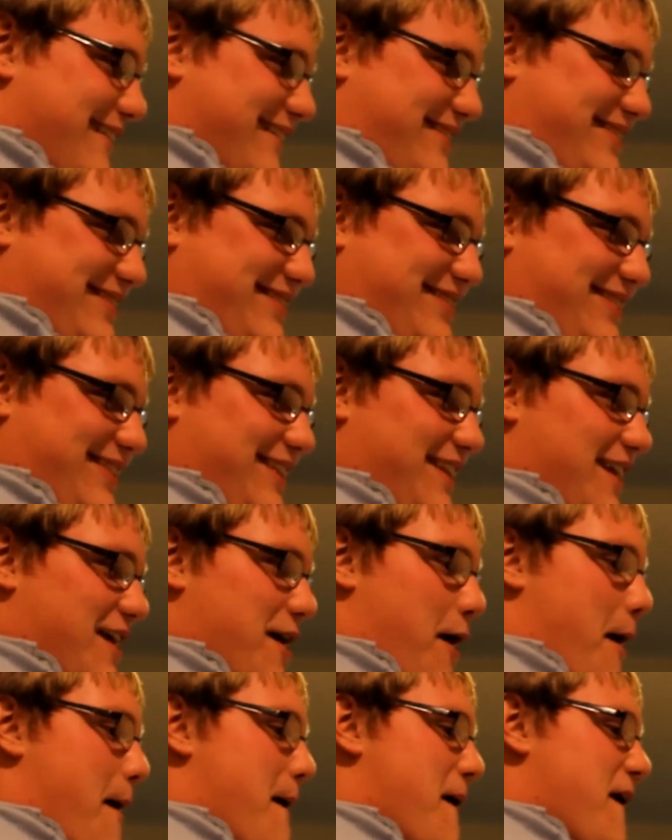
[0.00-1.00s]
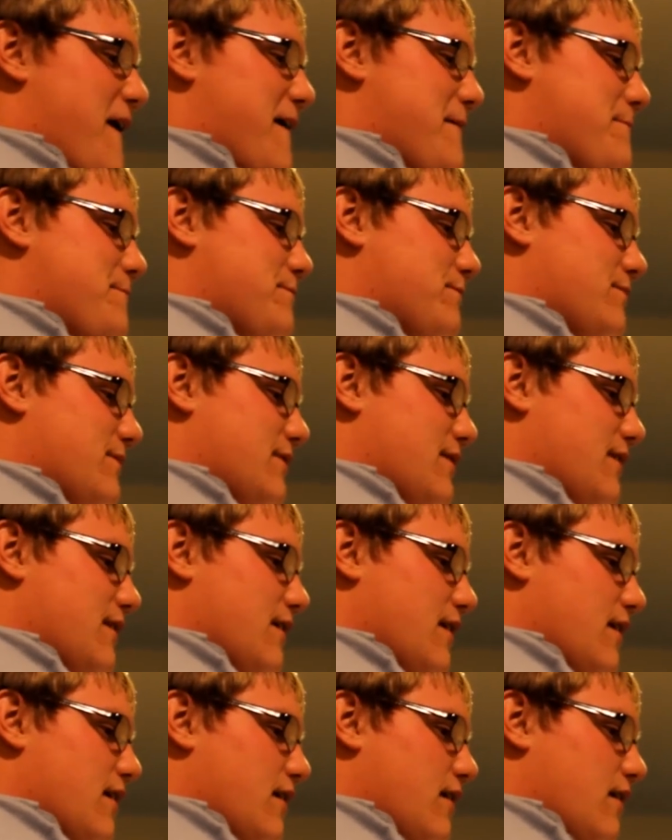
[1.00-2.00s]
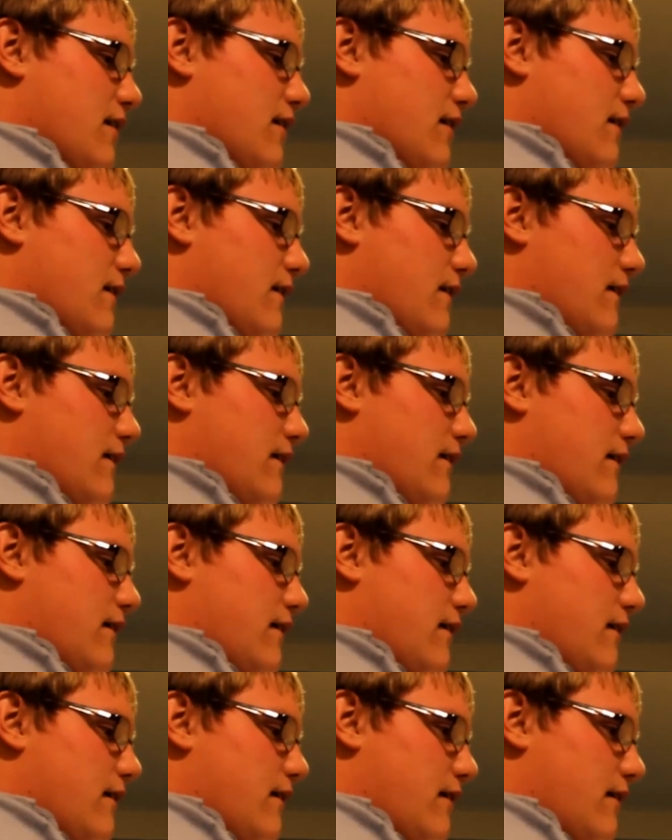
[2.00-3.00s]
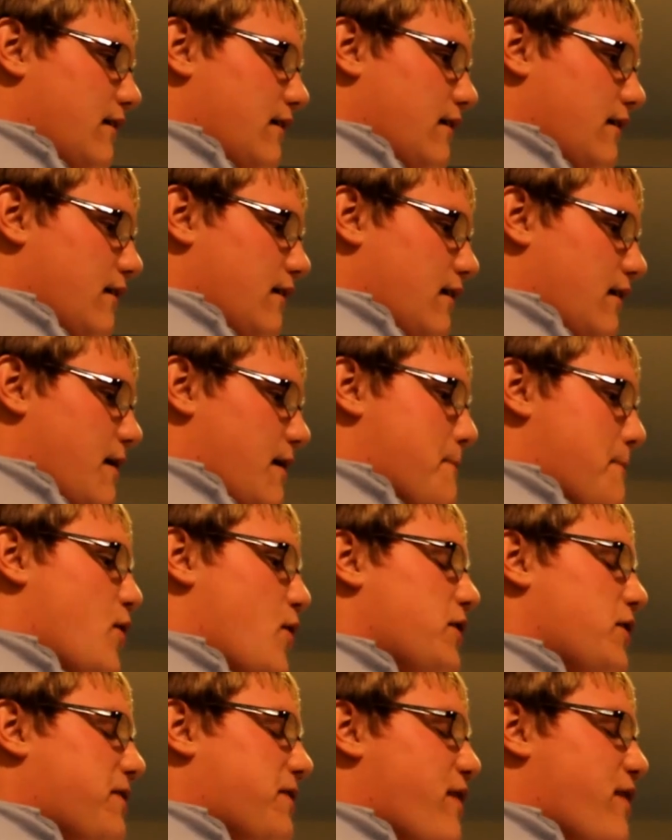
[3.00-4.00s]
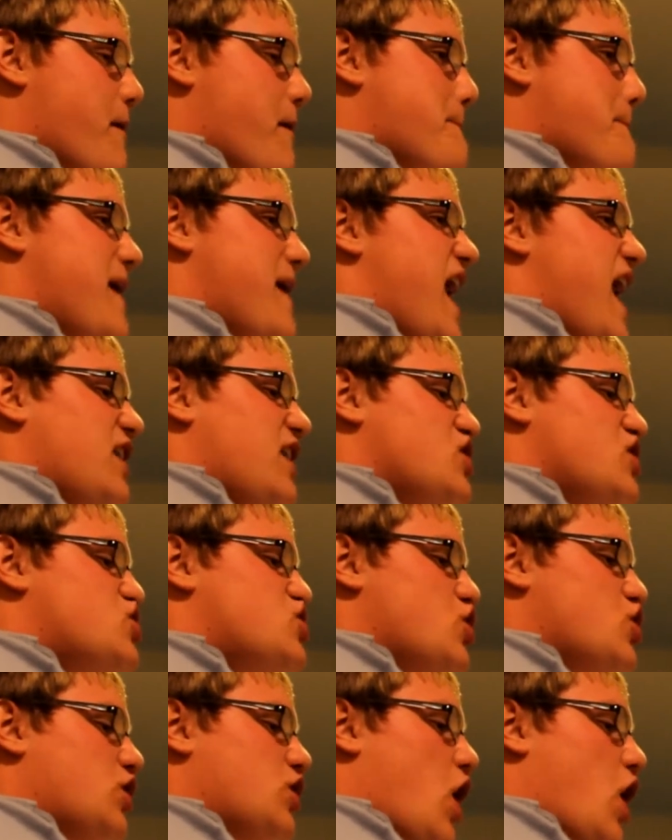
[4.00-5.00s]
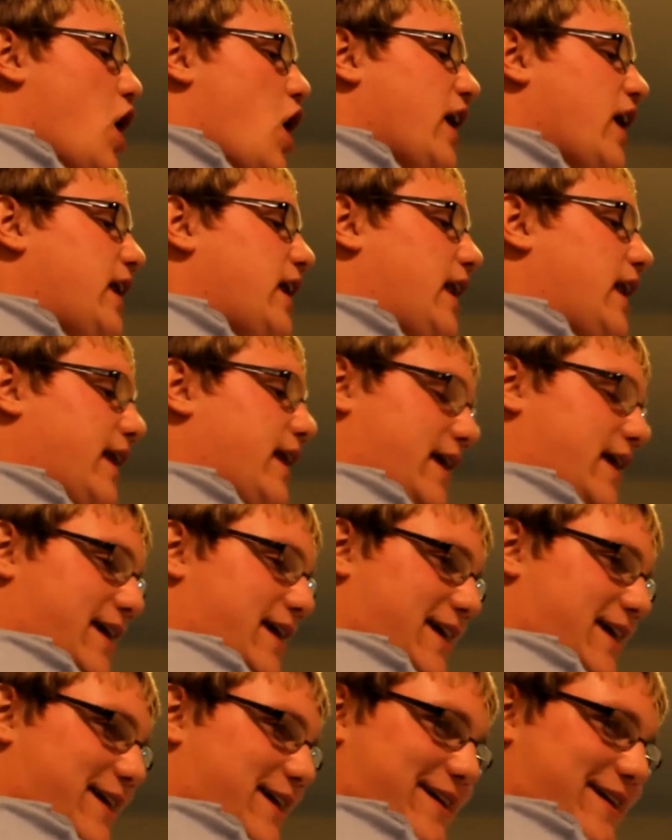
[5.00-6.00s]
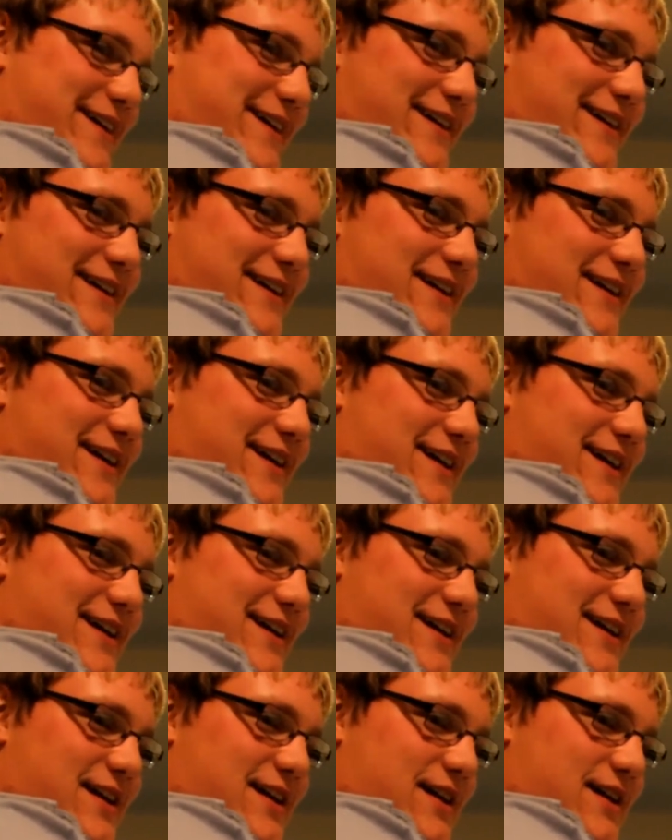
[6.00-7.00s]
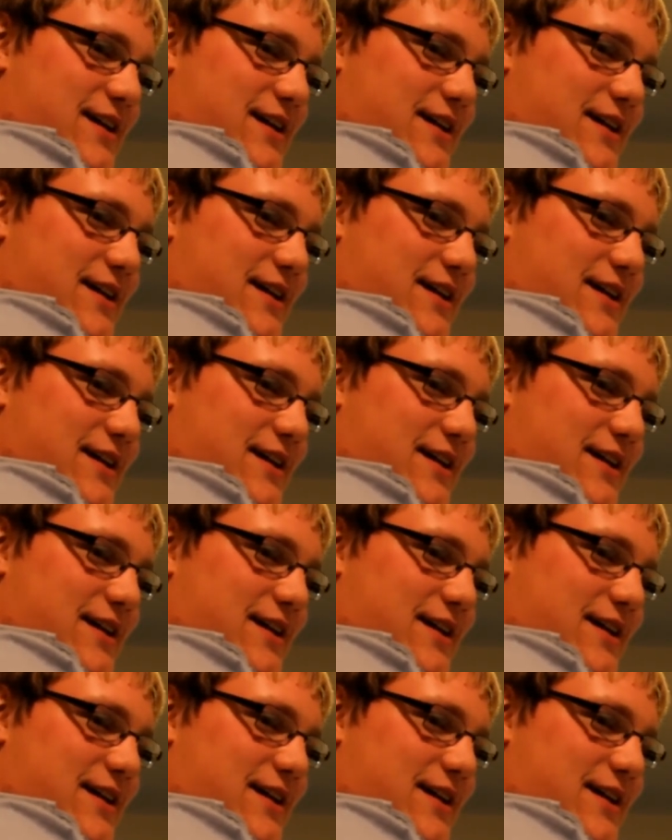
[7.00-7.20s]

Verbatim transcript: can, uh, can, you can I get the, the... Put the manager on. sir,